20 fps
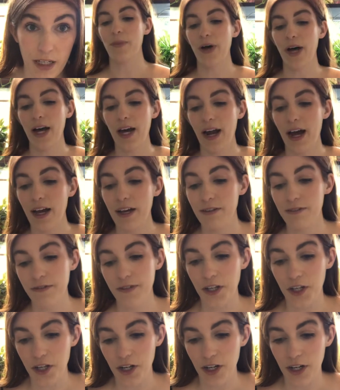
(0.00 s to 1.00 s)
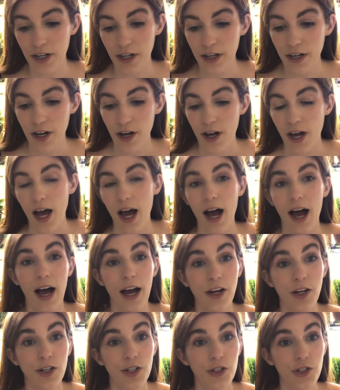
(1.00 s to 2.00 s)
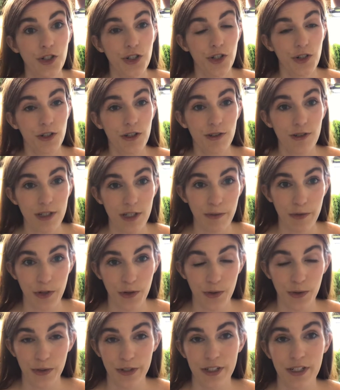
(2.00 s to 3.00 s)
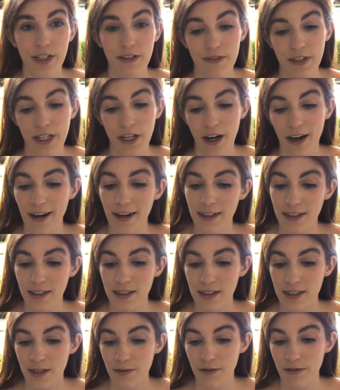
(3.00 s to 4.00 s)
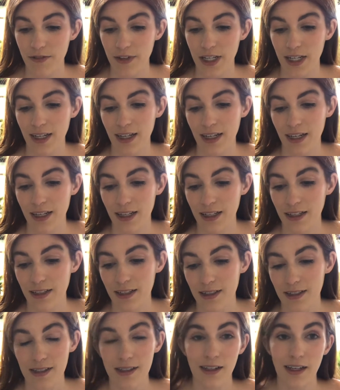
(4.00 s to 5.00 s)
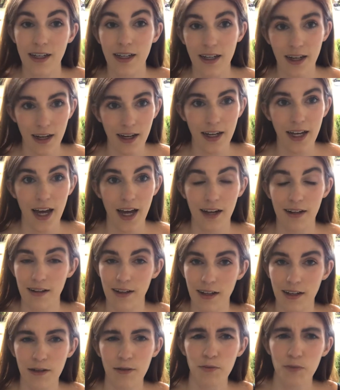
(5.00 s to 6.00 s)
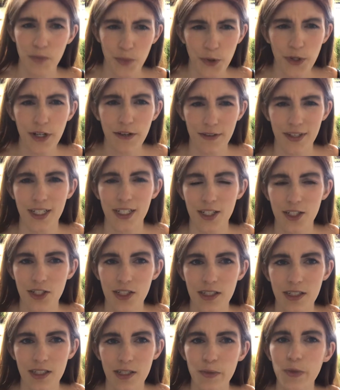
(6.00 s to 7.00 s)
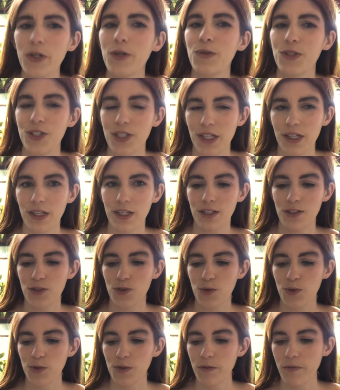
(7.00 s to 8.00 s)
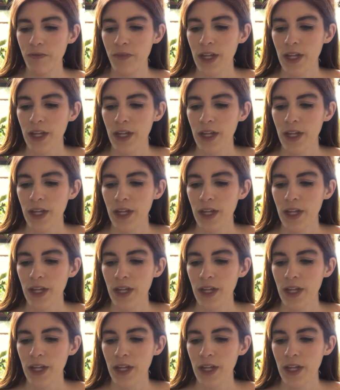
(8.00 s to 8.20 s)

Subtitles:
But I figured I could show you some of the cool stuff I got, because some of it is like, again, like pretty vintage at this point, which I think is cool,